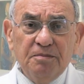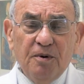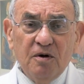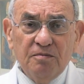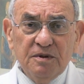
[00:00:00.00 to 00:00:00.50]

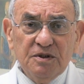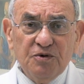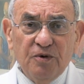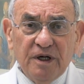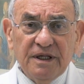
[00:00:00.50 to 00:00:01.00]

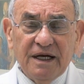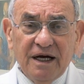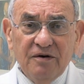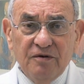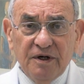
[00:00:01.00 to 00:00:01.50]
departments throughout the
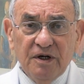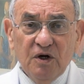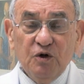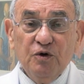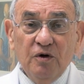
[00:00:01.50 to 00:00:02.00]
country,
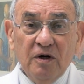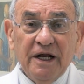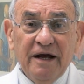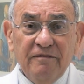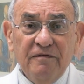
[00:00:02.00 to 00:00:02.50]
do
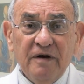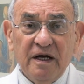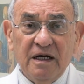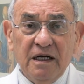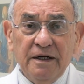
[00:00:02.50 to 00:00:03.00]
not have
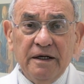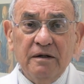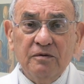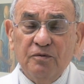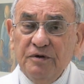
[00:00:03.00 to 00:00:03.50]
a
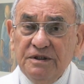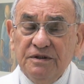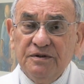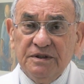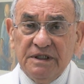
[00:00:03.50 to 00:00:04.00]
clinical research